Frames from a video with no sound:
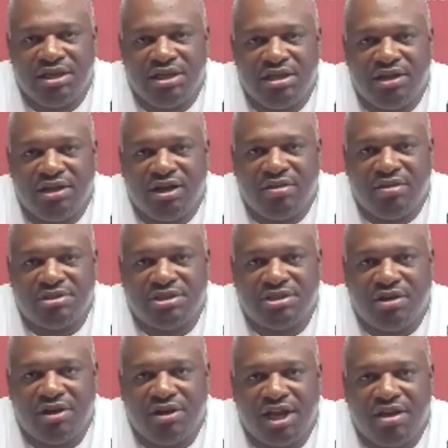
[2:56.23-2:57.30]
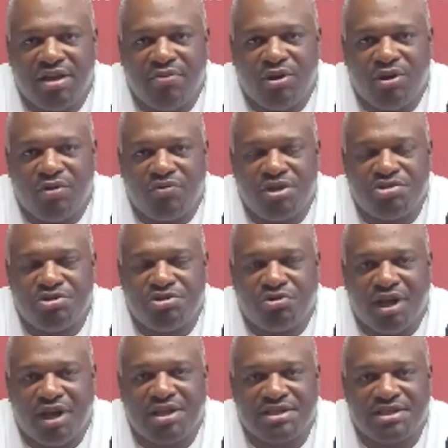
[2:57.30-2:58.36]
To see our name when the regional
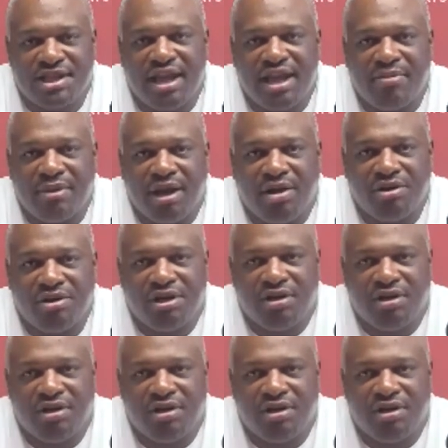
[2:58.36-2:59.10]
rankings came out.